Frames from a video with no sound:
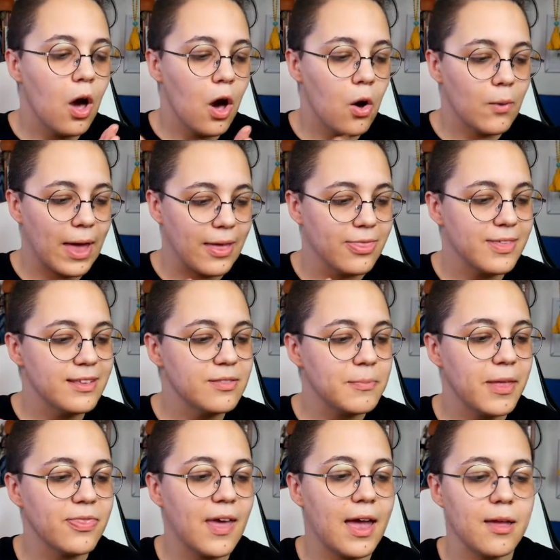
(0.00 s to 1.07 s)
Okay, this
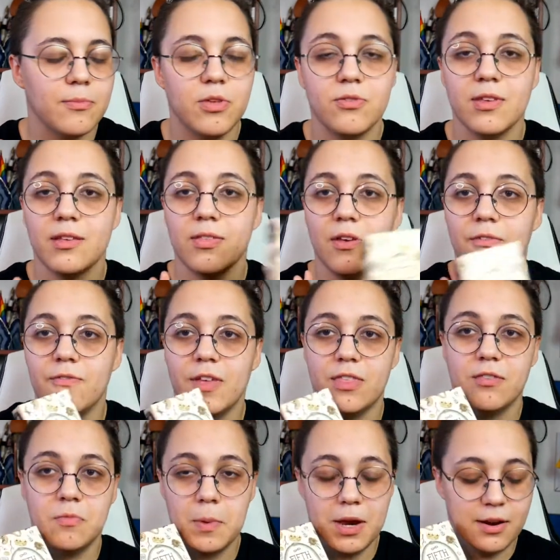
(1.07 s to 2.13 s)
month I am using the
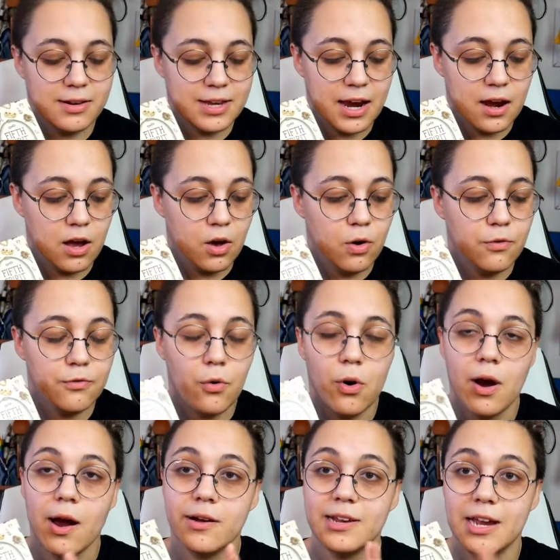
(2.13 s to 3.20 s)
Fifth Spirit Tarot
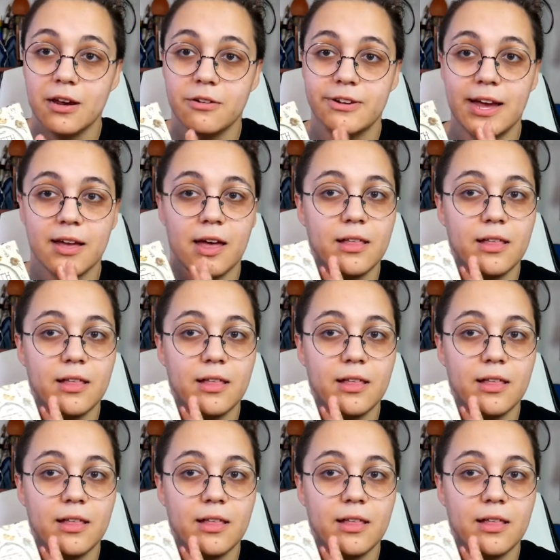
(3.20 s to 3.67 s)
for our tarot deck.